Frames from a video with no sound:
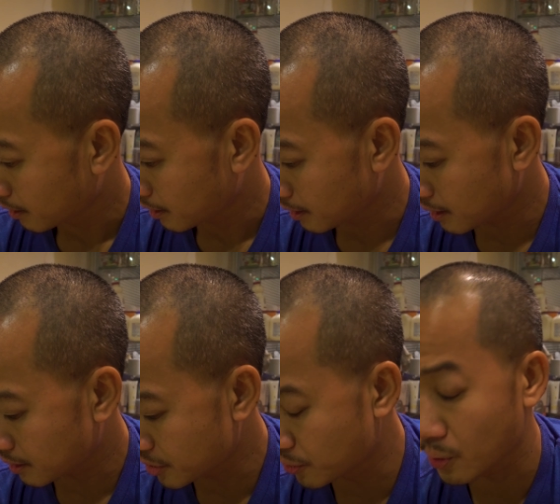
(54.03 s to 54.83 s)

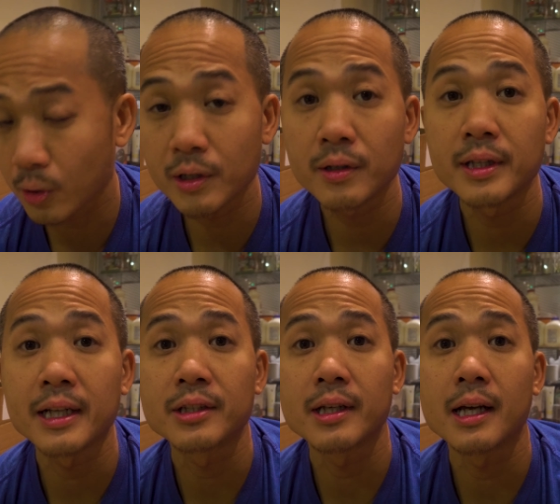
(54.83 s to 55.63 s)
controller
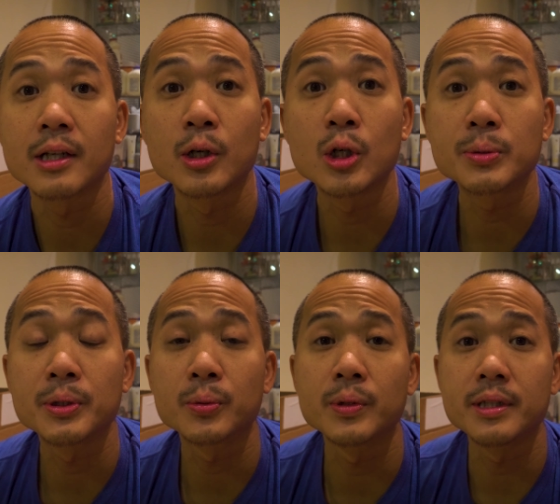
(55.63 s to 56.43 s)
that goes
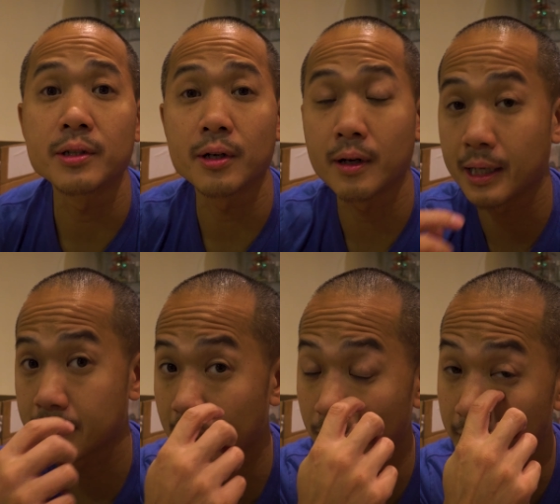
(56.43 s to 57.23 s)
between your
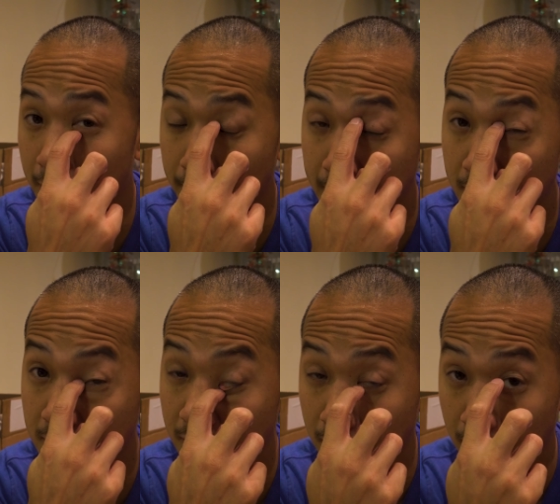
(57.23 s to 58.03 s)
accelerator
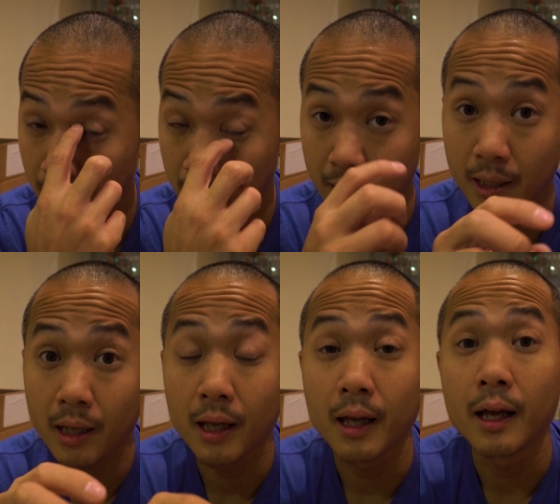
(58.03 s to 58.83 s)
pedal,
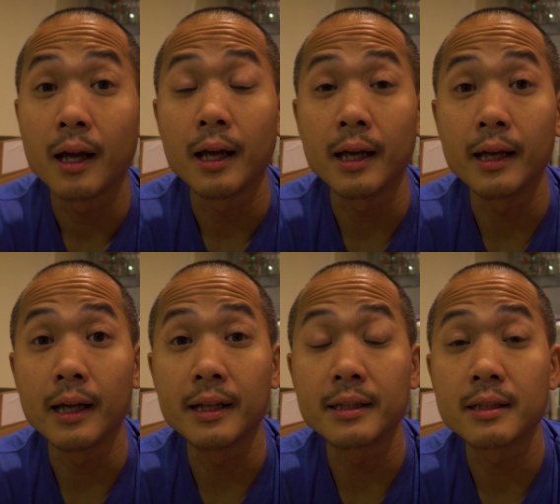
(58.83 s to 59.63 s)

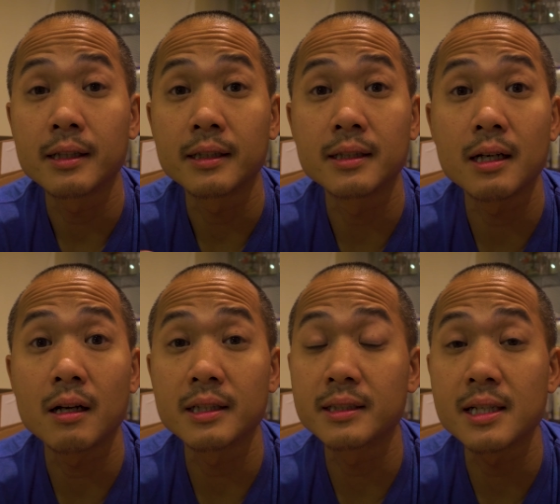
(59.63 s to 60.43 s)
and
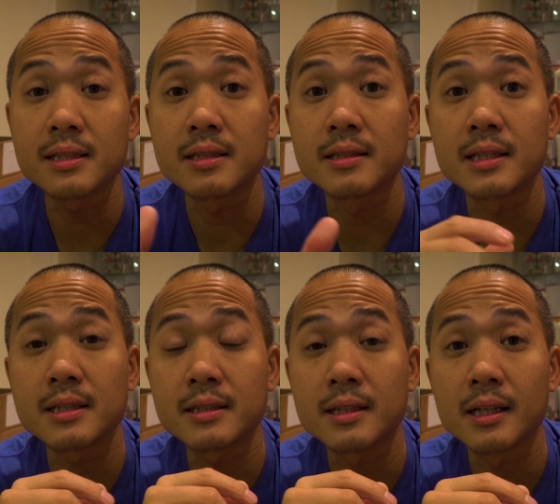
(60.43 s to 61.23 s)
all it does is
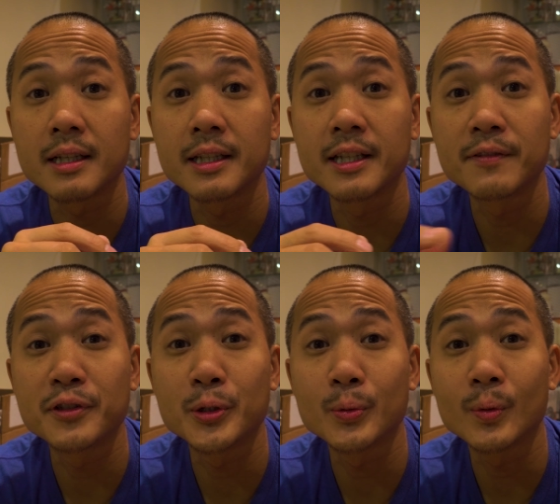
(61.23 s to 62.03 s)
just
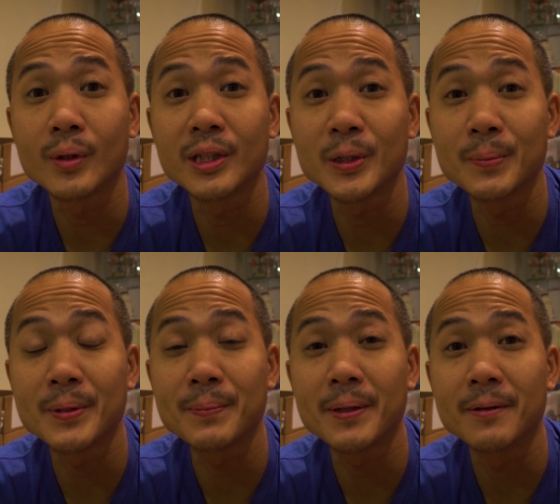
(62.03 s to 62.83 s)
gives you a little
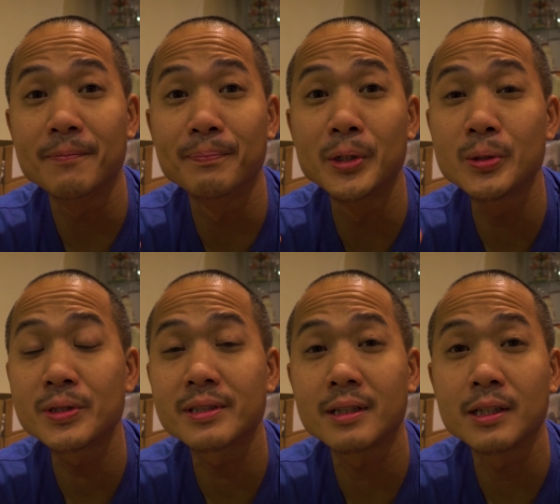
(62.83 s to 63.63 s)
bit of a
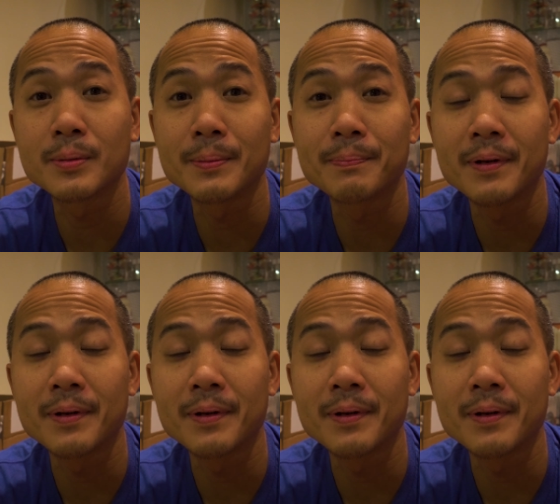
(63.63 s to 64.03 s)
boost, a little